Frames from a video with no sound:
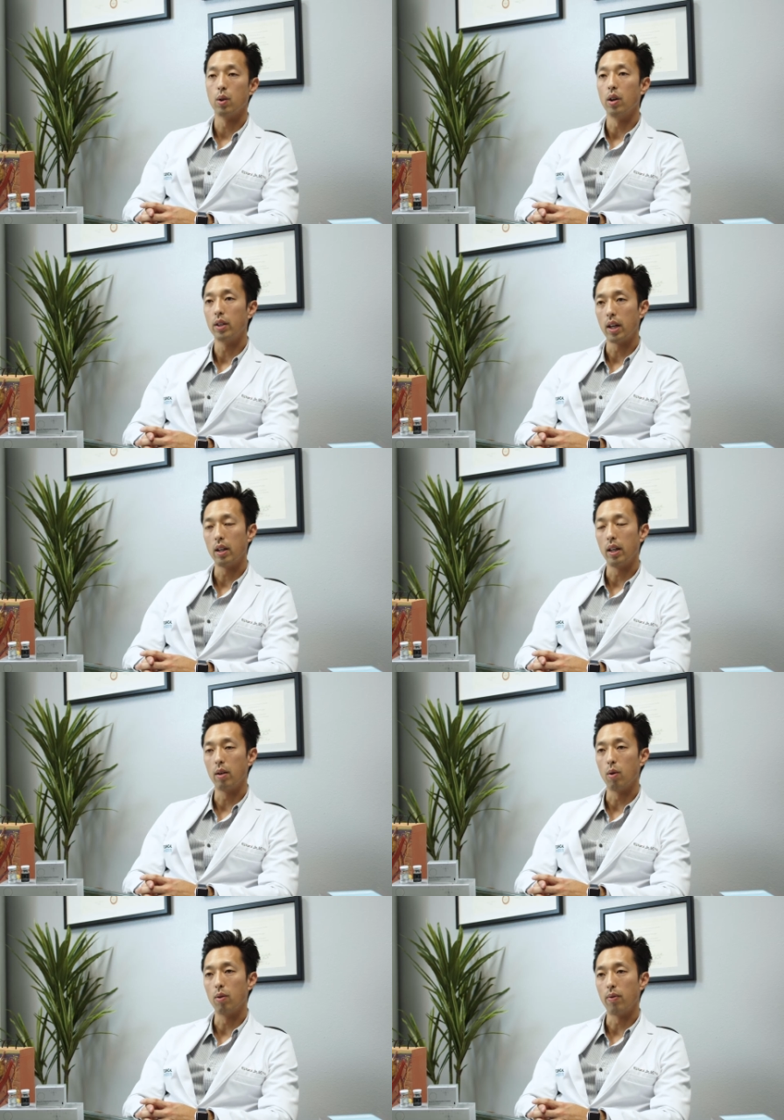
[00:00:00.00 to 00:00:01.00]
So undoubtedly,
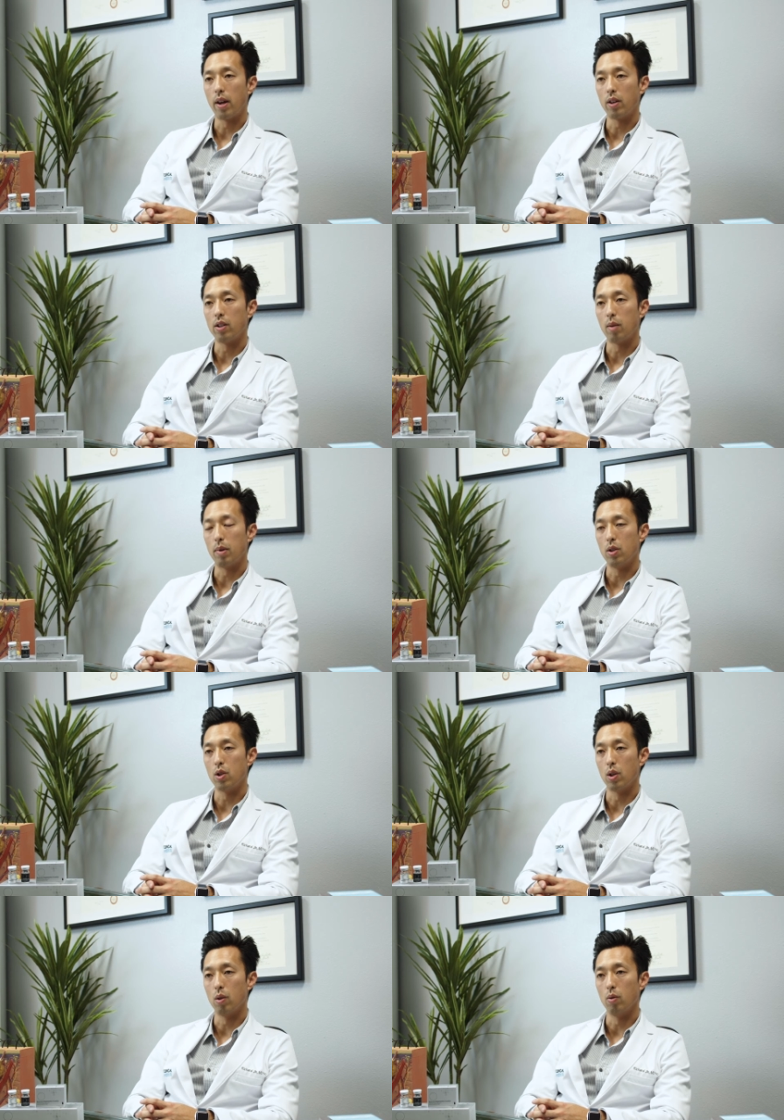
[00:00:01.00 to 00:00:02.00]
growth factors have been
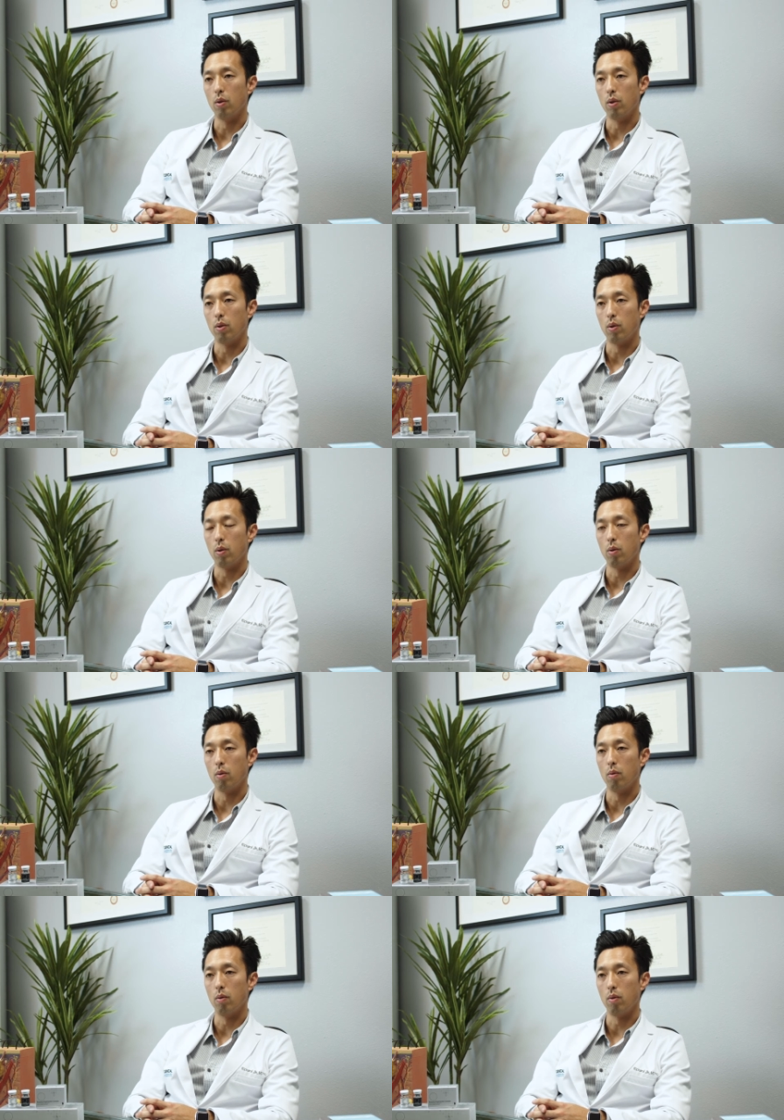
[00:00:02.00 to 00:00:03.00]
shown through